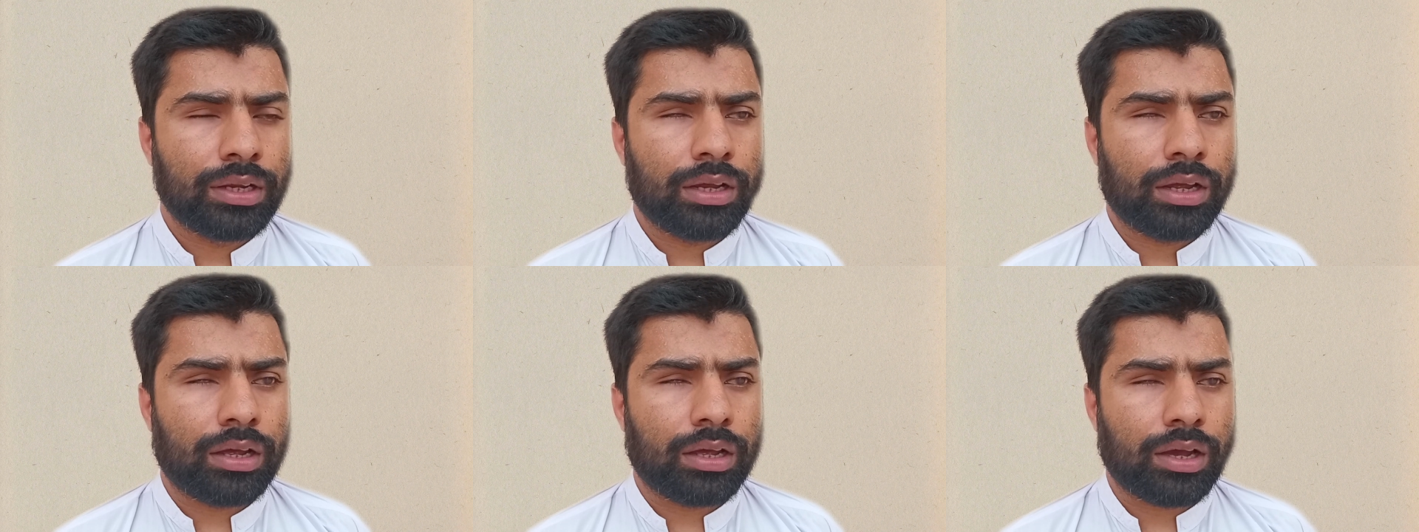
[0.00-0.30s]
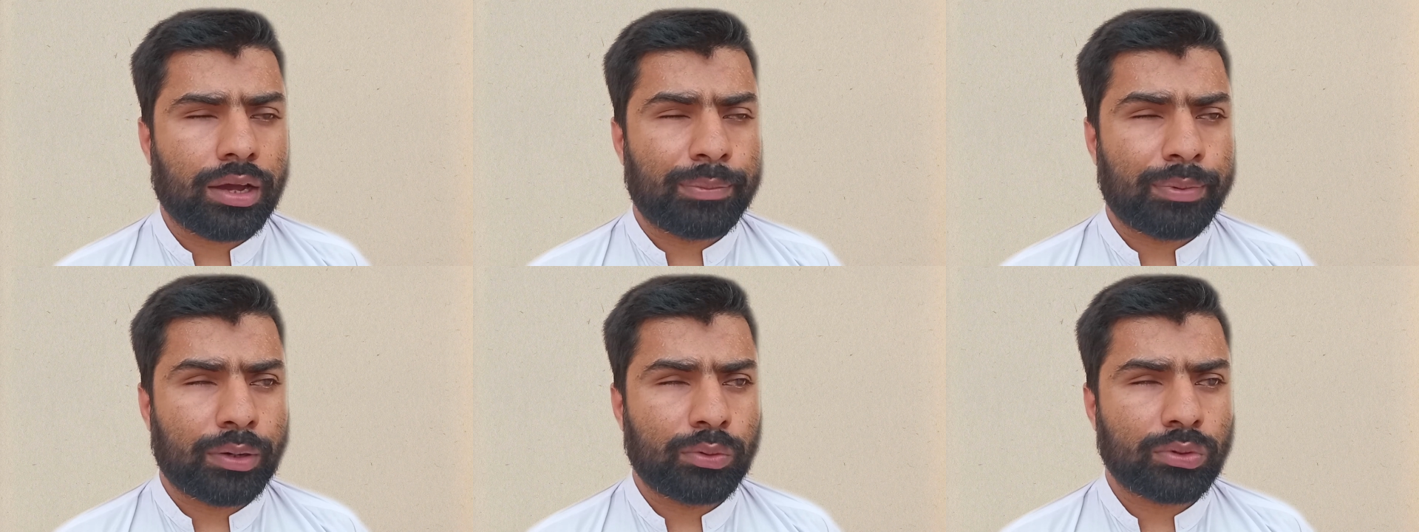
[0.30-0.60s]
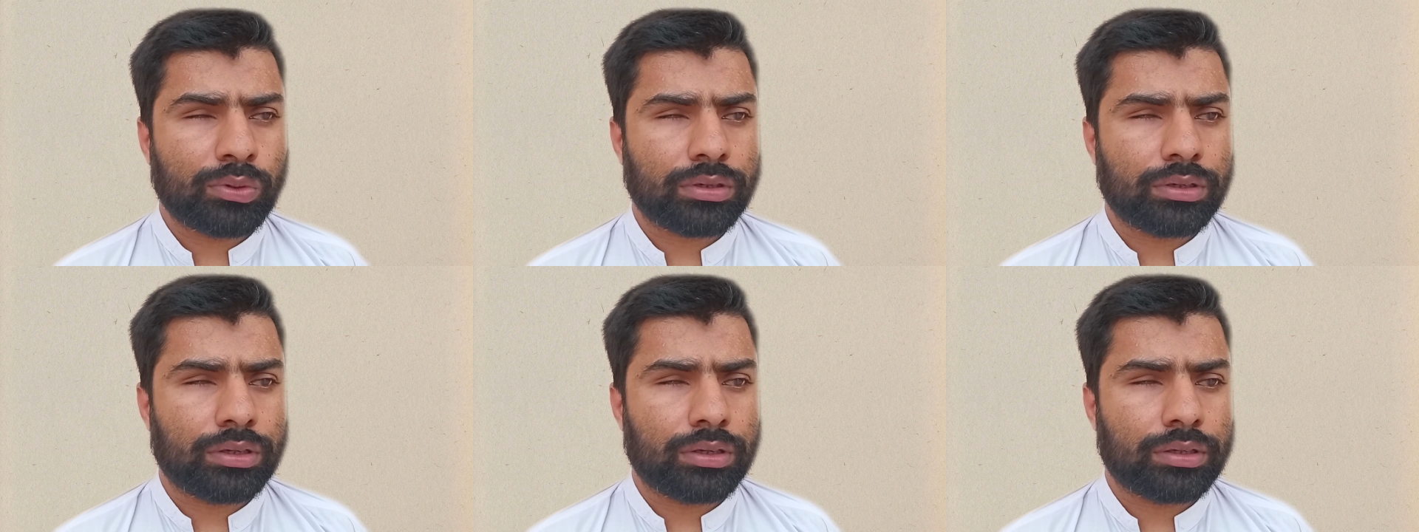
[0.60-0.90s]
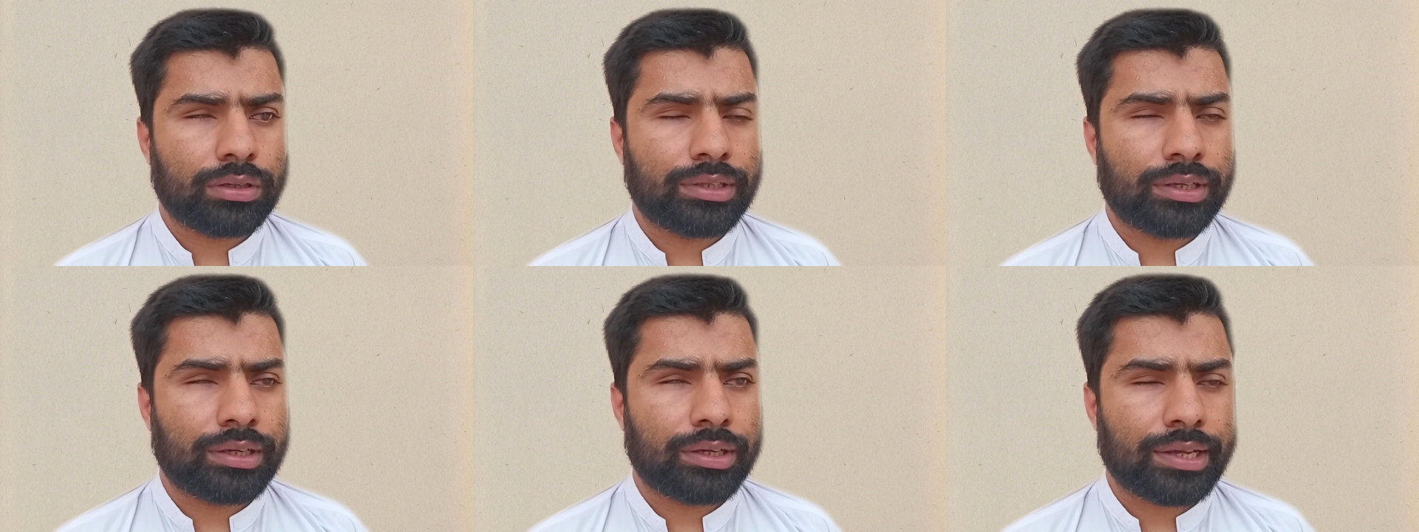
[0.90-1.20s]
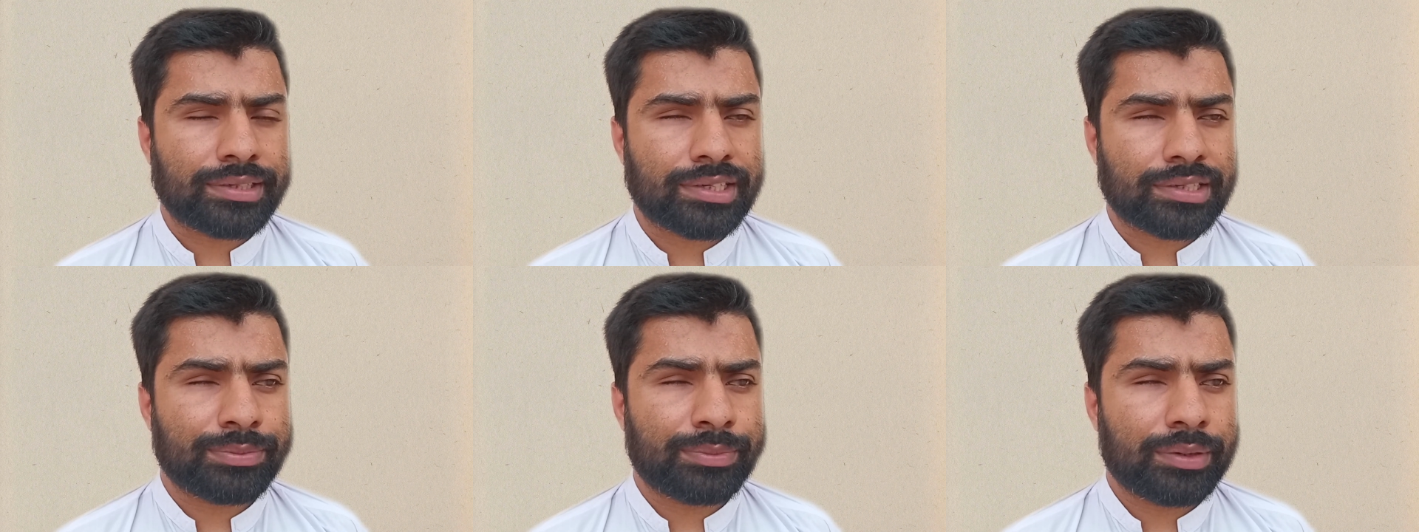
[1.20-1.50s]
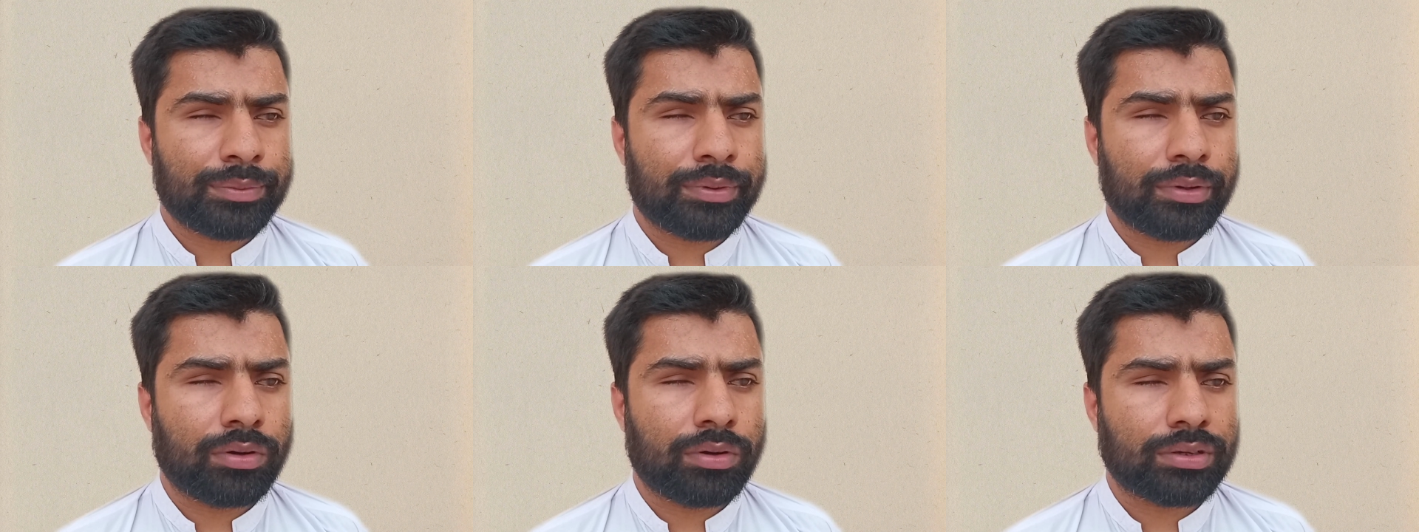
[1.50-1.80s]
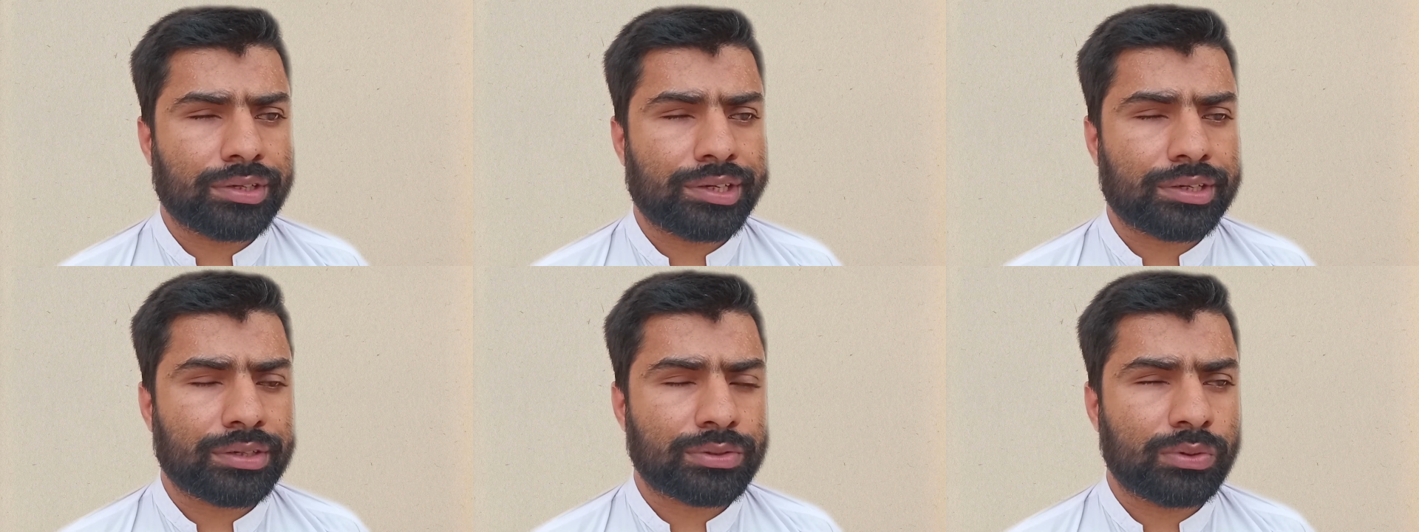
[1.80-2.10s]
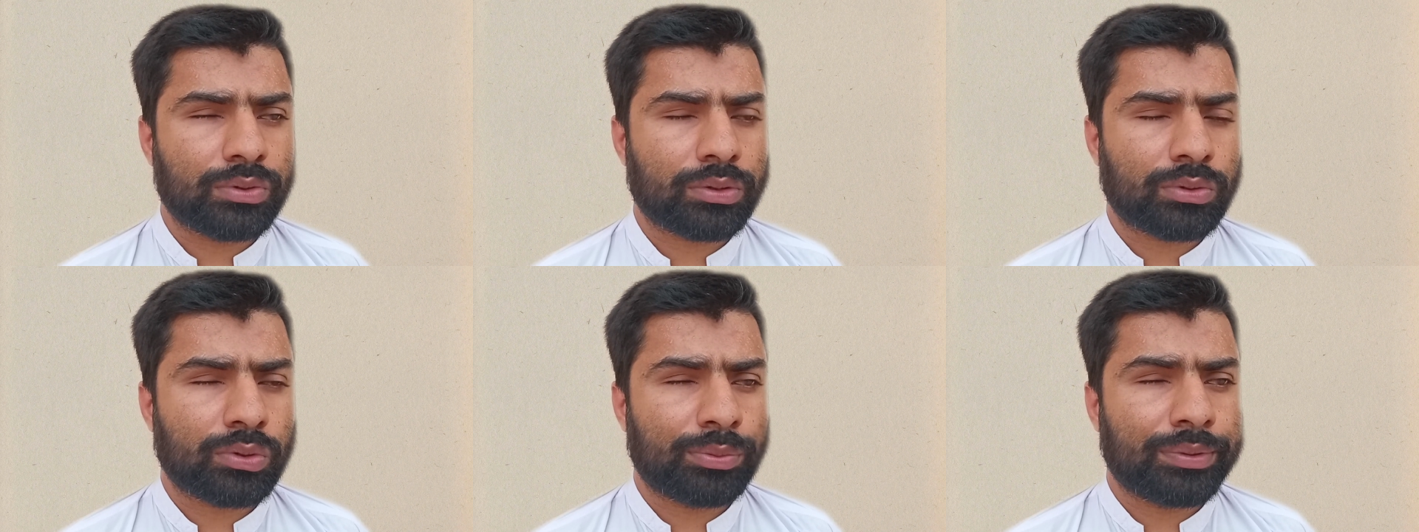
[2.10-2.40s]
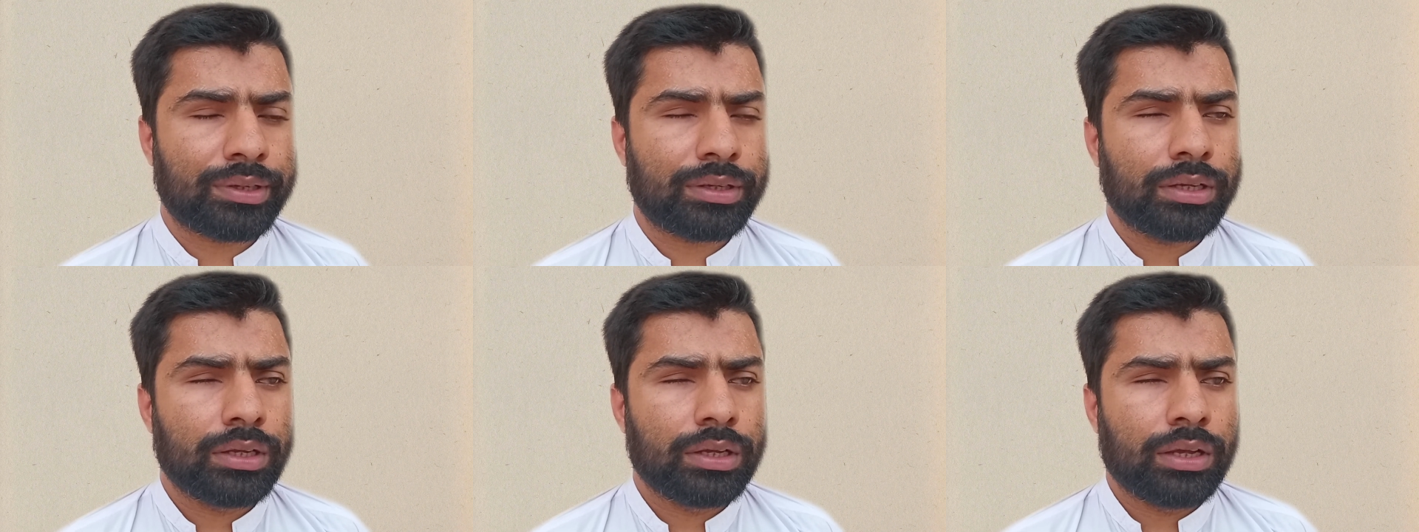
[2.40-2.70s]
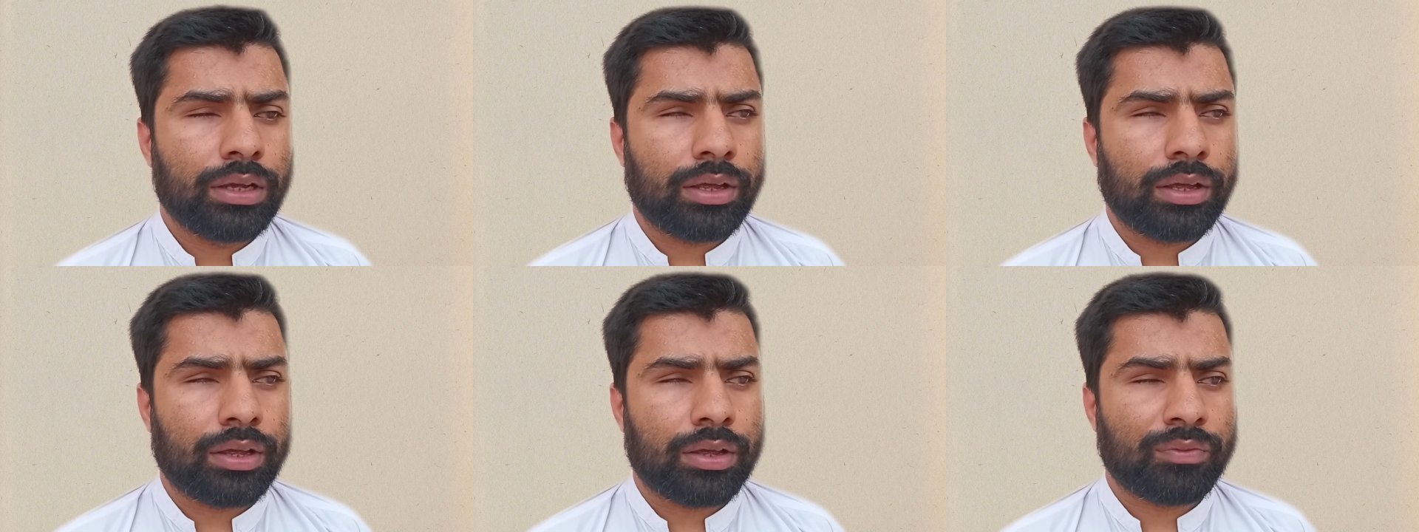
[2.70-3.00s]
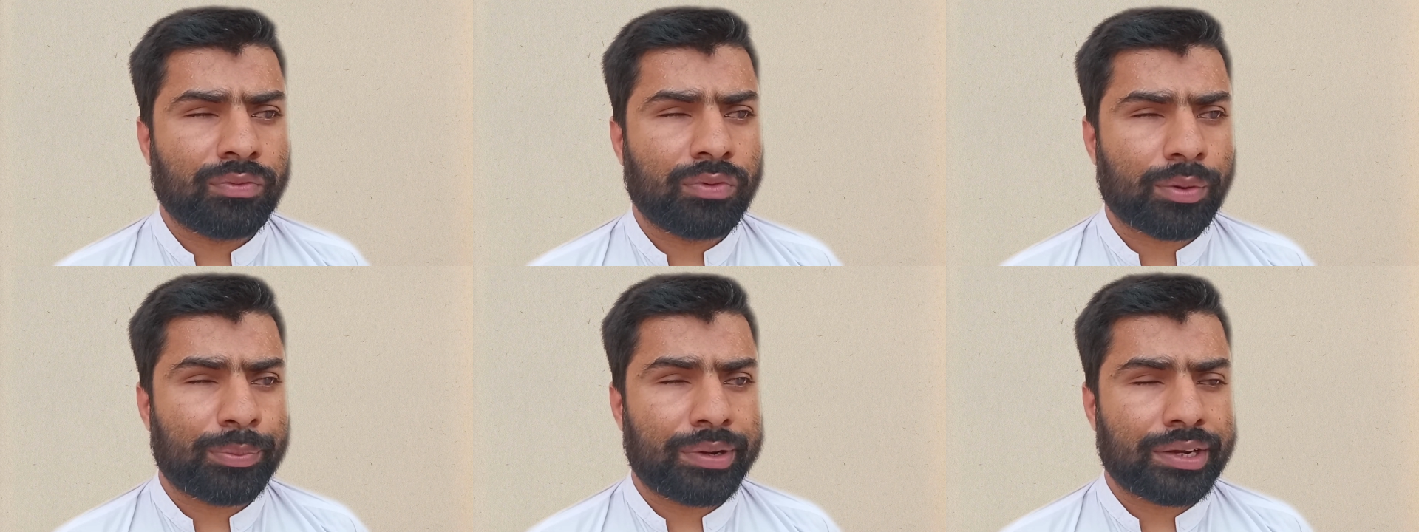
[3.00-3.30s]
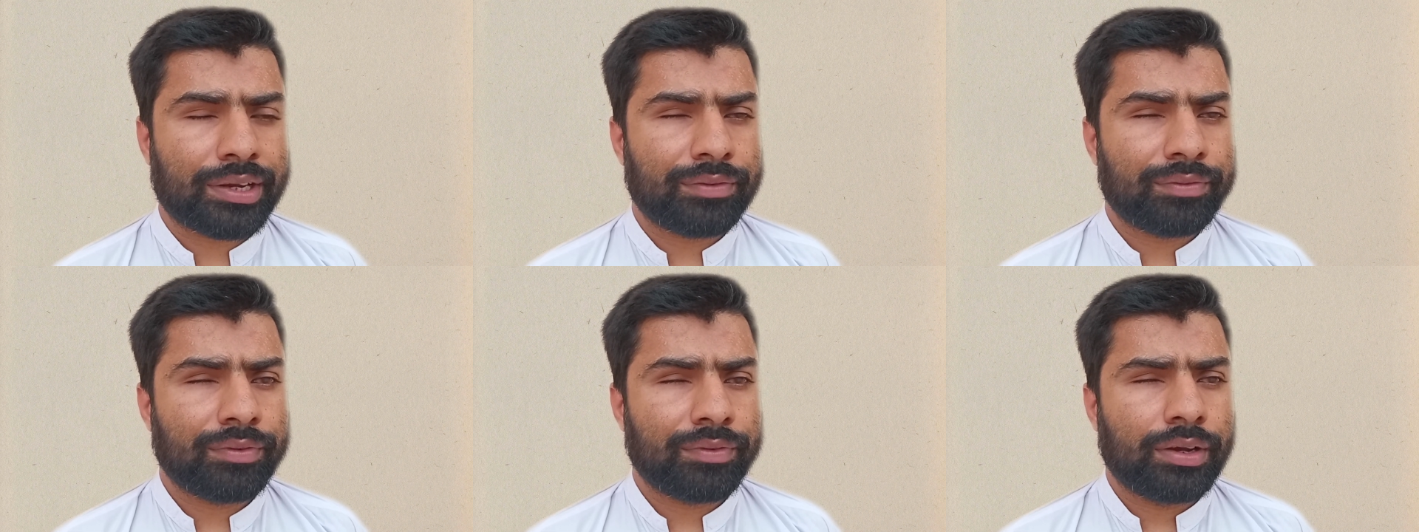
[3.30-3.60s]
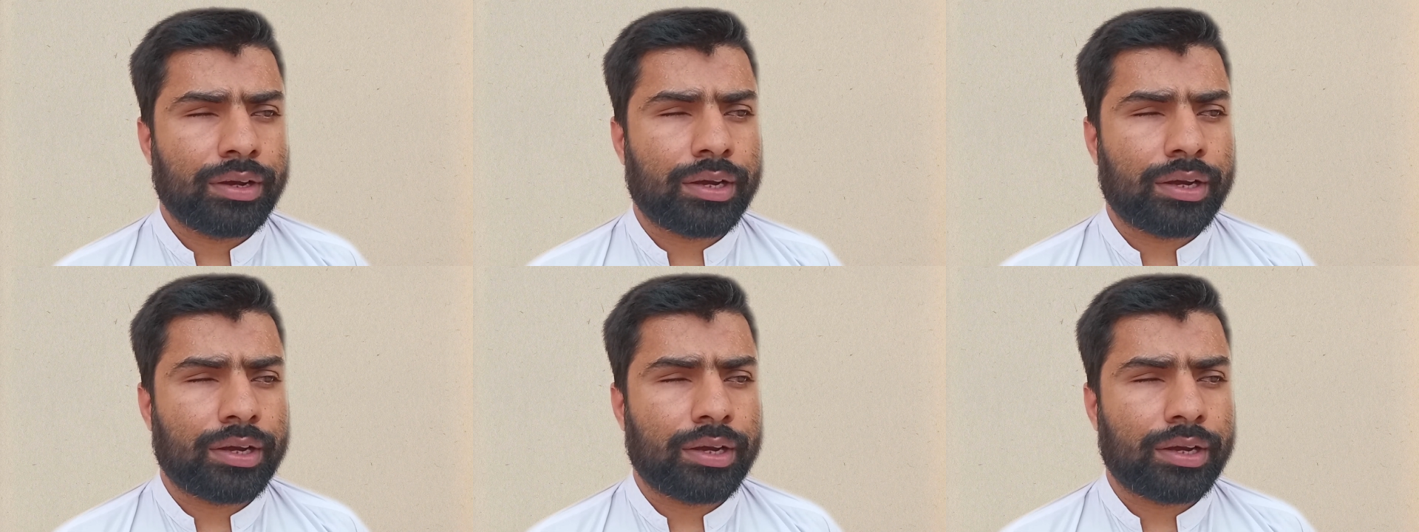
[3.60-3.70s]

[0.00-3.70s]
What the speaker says: about the assessment, because it is going to be formative,